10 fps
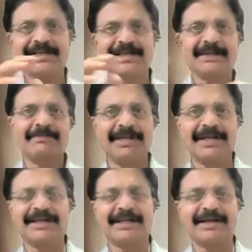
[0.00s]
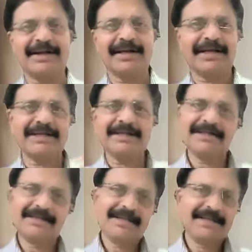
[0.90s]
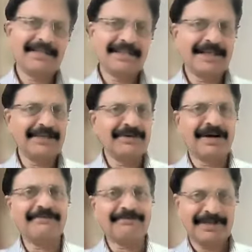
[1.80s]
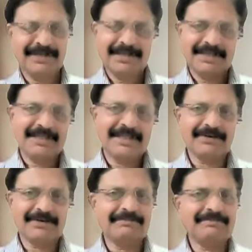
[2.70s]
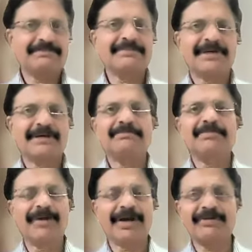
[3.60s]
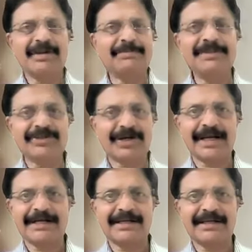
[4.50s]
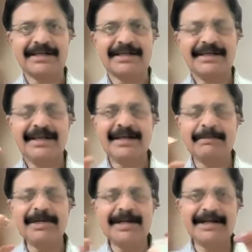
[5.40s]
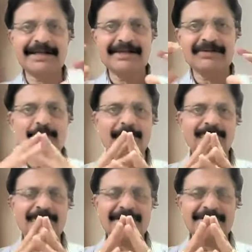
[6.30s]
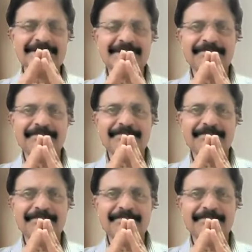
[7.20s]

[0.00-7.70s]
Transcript: short, intermediate, and long acting, then you have, mevacurium is short acting. Intermediate acting group of drugs.